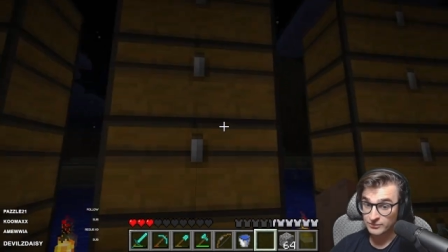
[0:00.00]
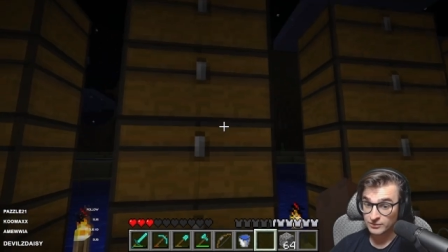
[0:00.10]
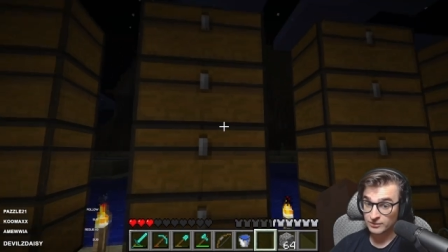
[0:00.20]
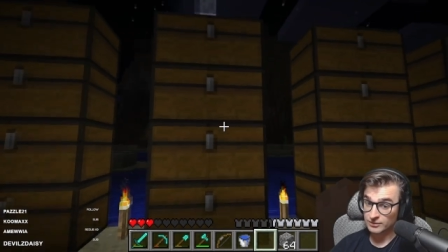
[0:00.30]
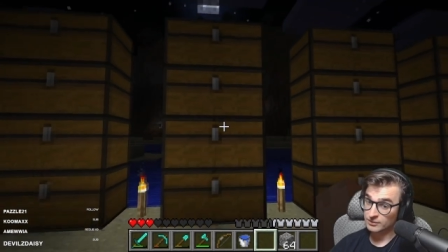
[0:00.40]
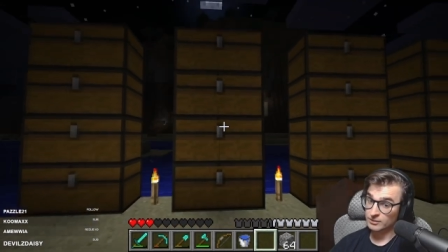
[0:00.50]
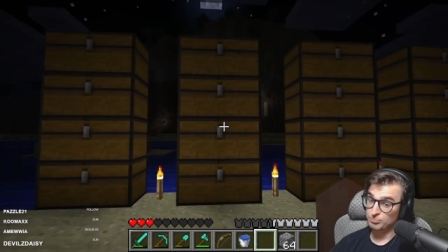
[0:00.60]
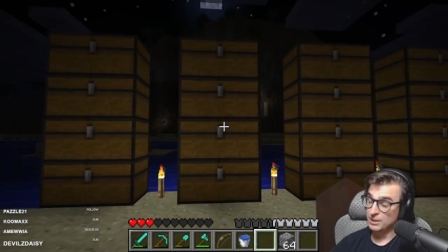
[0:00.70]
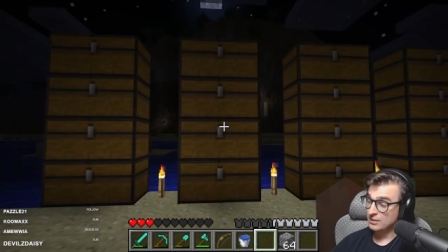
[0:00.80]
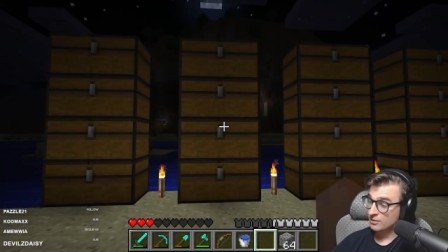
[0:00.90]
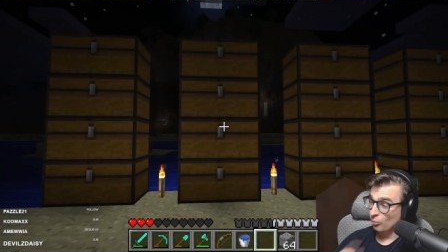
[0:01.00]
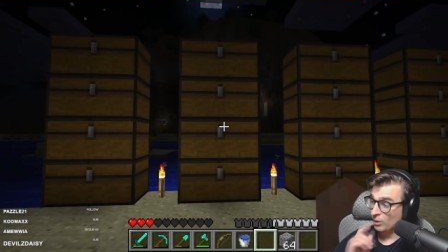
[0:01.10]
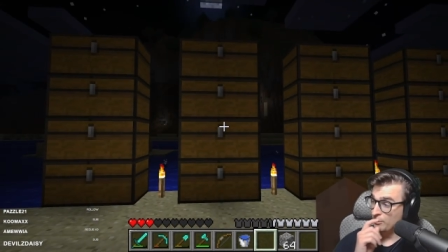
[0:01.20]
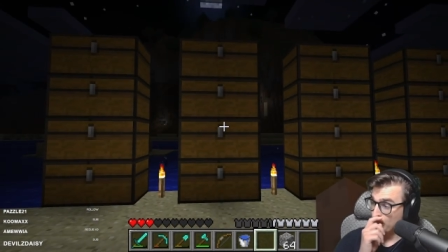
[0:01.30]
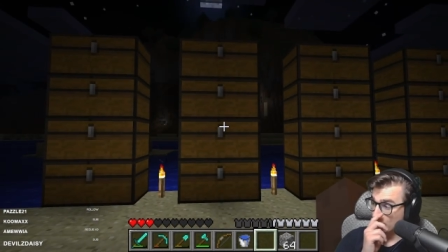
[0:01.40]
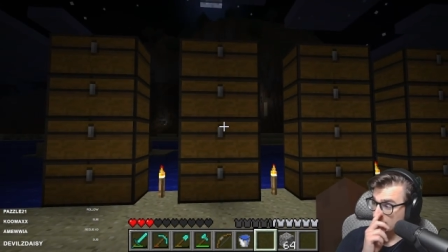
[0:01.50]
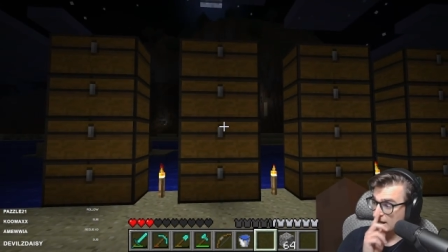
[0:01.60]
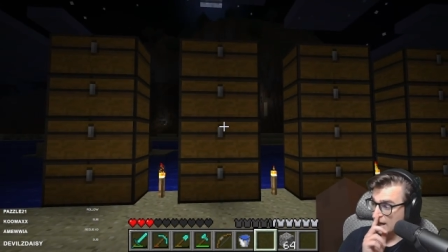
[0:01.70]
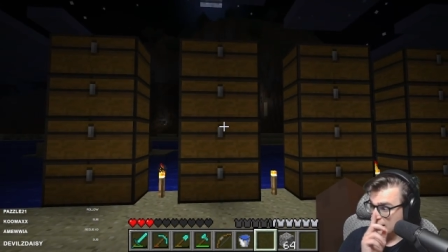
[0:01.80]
episode will be the Adventure Update,